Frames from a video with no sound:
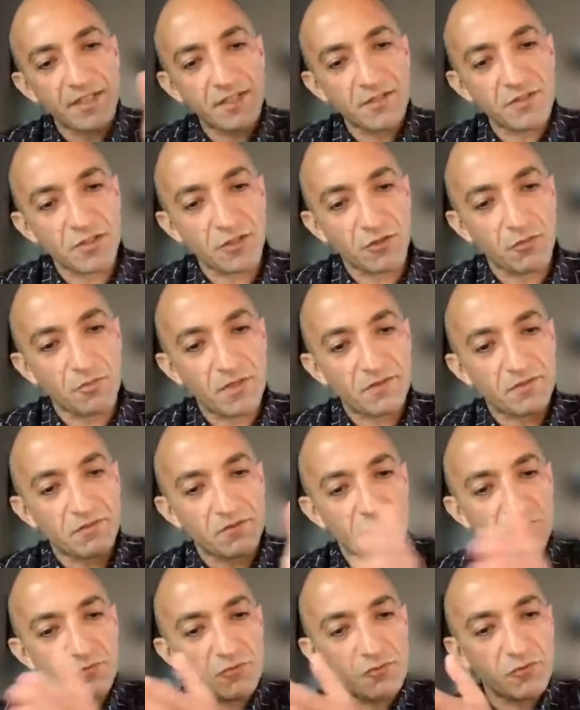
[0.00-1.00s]
Take us a little bit
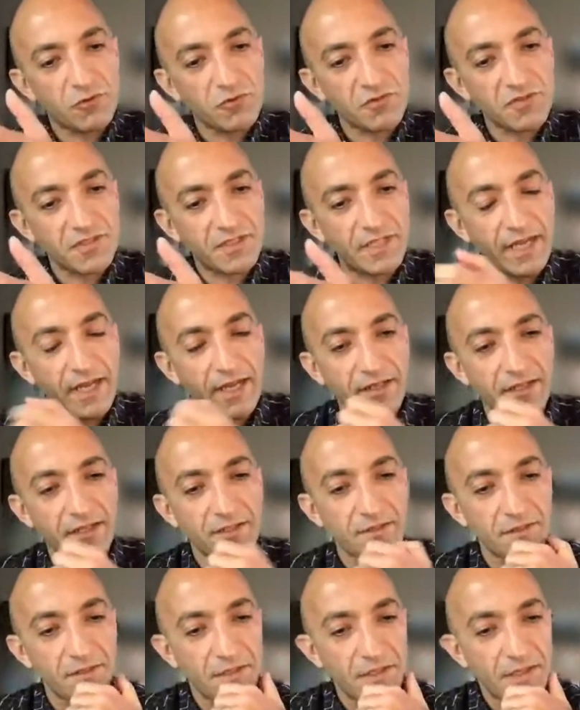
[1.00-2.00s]
through the stack
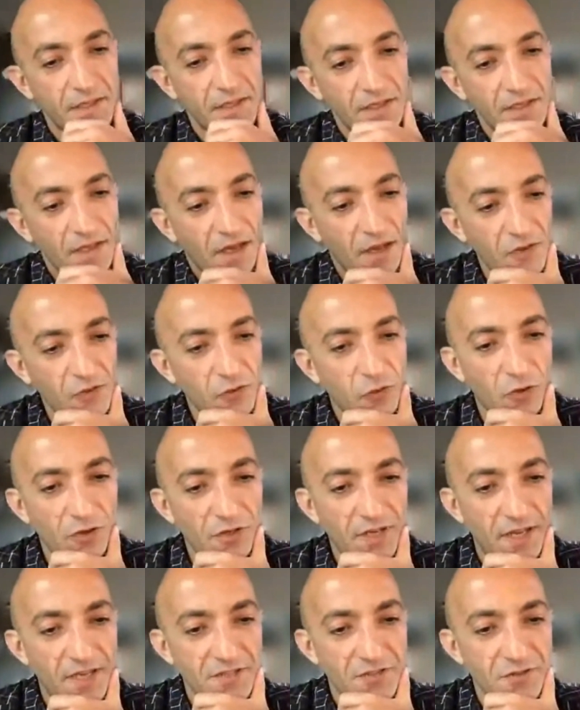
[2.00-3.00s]
and how you
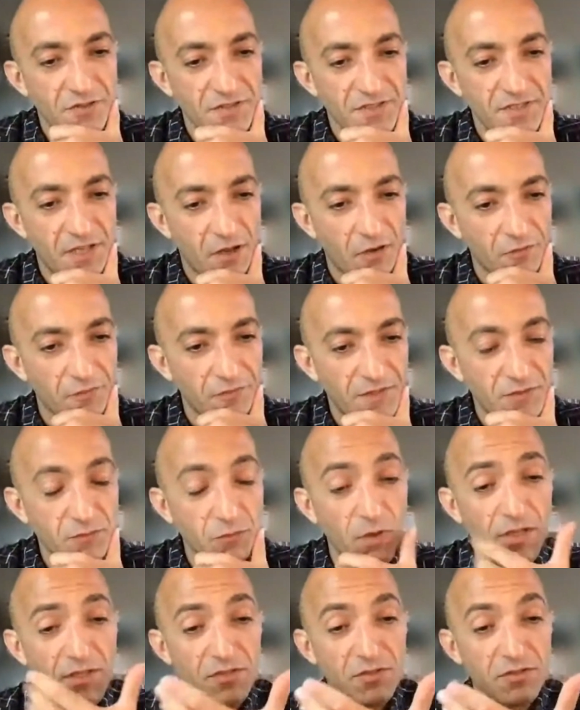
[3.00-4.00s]
organize yourself,
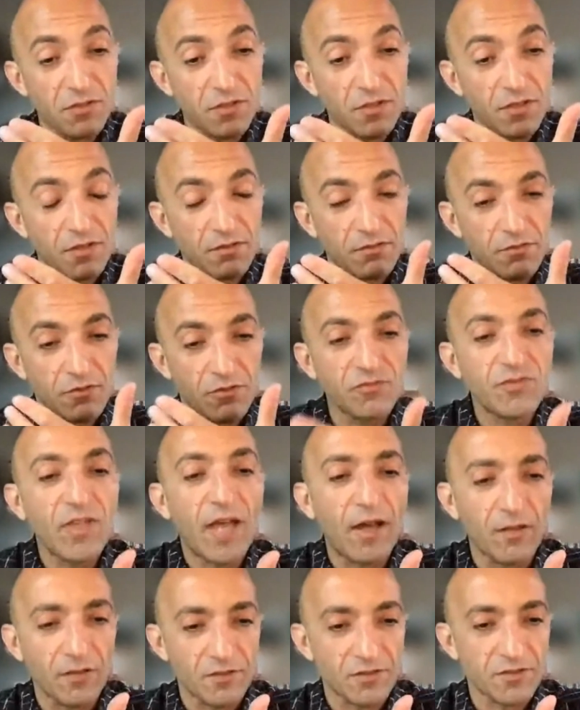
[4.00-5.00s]
as well as the the
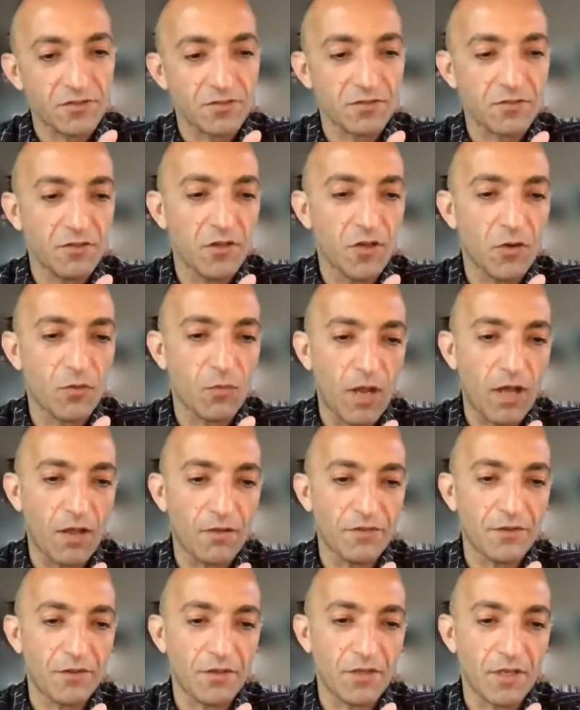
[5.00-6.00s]
talent
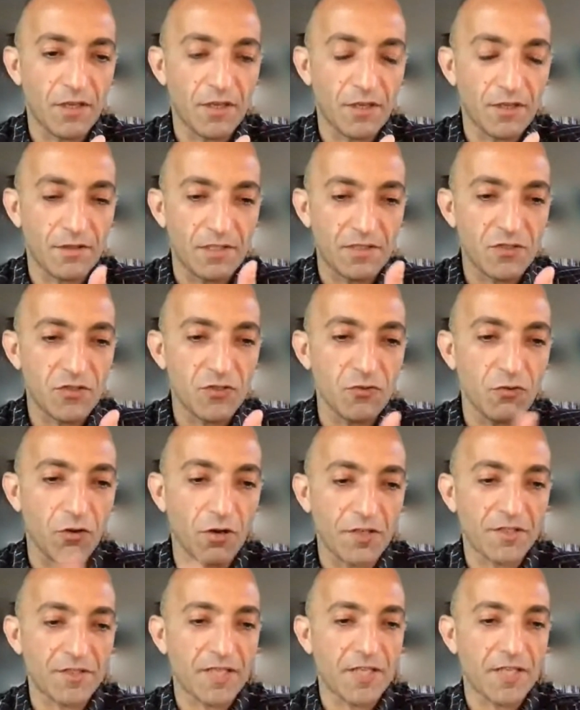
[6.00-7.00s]
around the this new
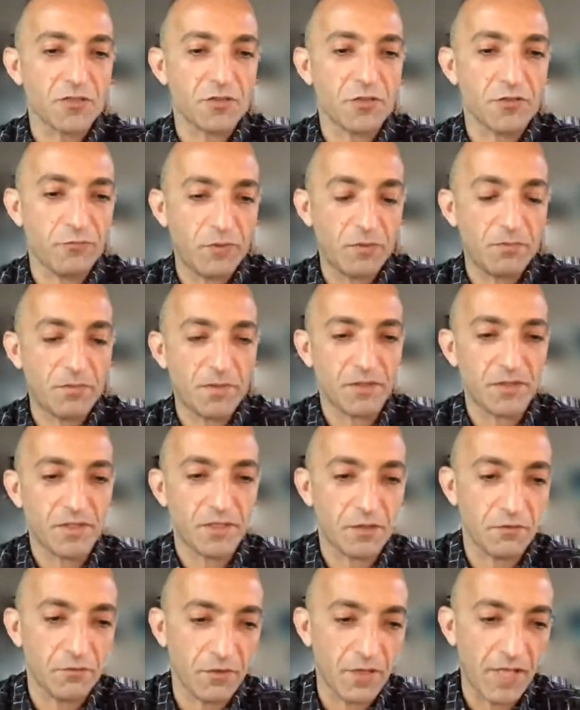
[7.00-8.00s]
architecture you've been
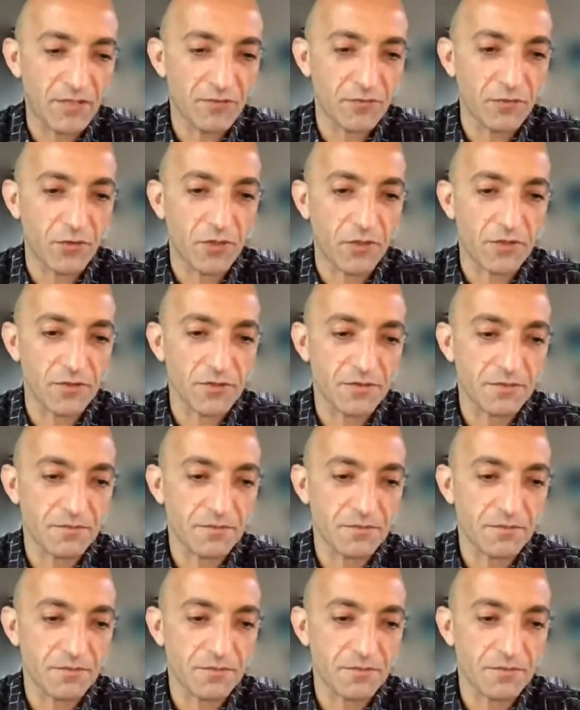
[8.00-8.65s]
building over the last few years.